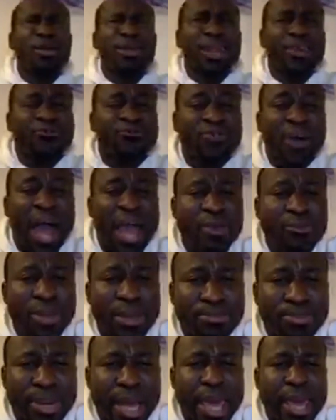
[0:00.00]
nullify,
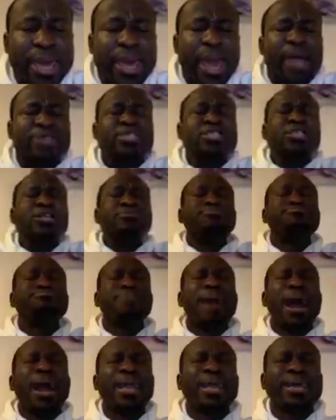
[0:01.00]
we break.
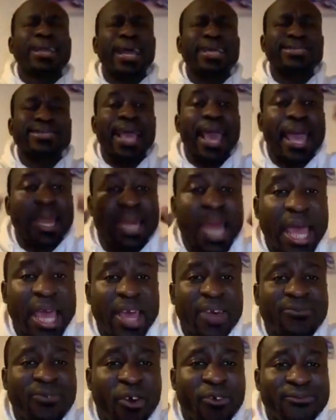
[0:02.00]
Margaret,
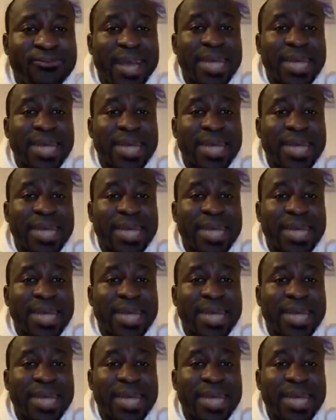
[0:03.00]
any evil